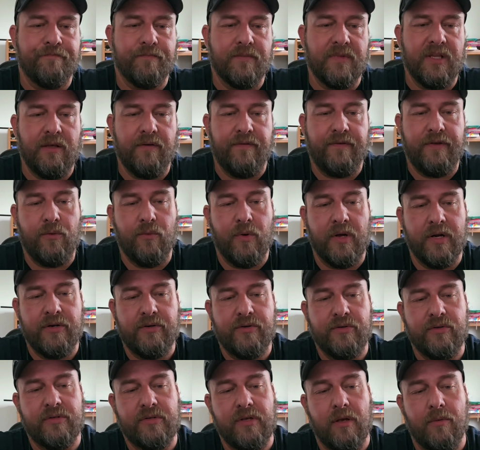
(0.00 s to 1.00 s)
If you want to
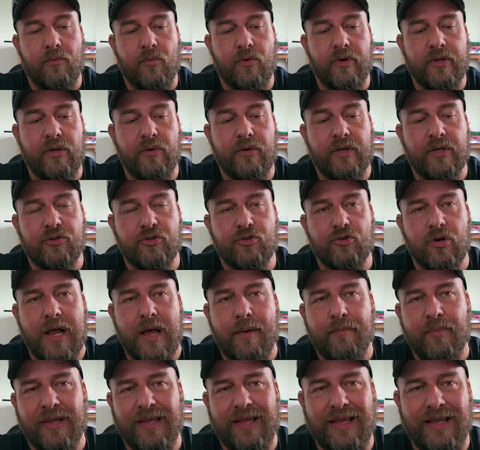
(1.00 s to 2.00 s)
do something where you can
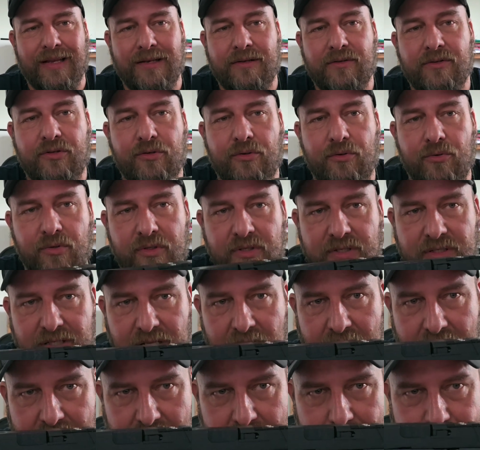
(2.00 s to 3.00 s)
drop it into the
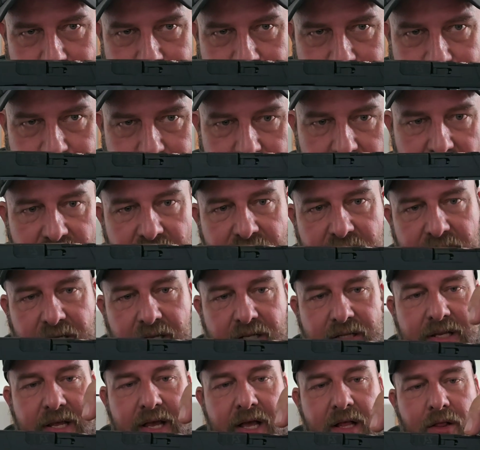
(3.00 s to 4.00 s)
slide to
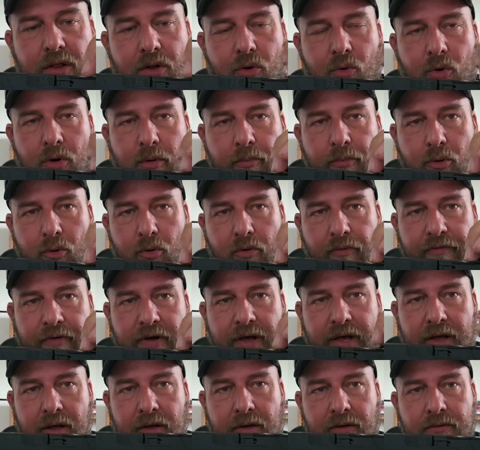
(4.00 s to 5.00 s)
get that lower
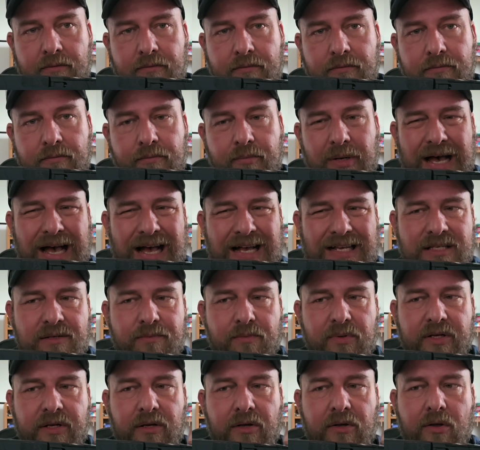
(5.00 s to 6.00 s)
profile,
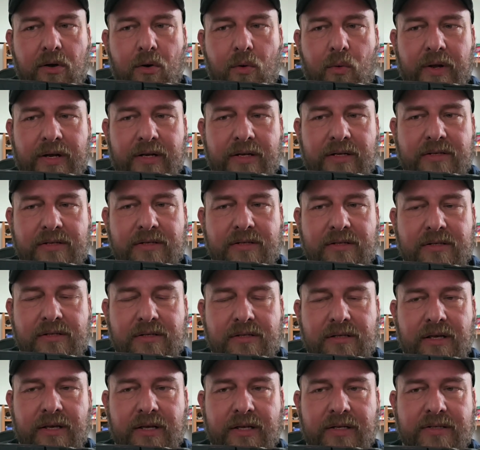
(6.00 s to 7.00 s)
possibly to co-witness the
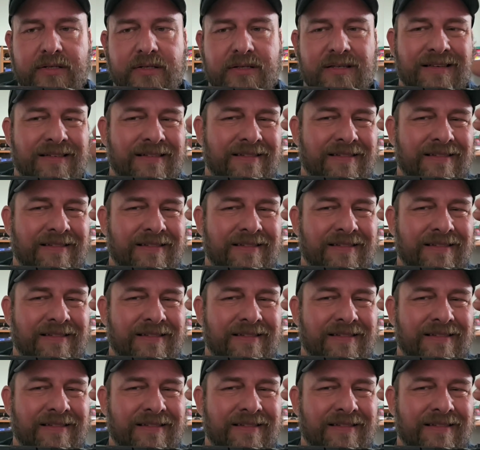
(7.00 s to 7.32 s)
sights,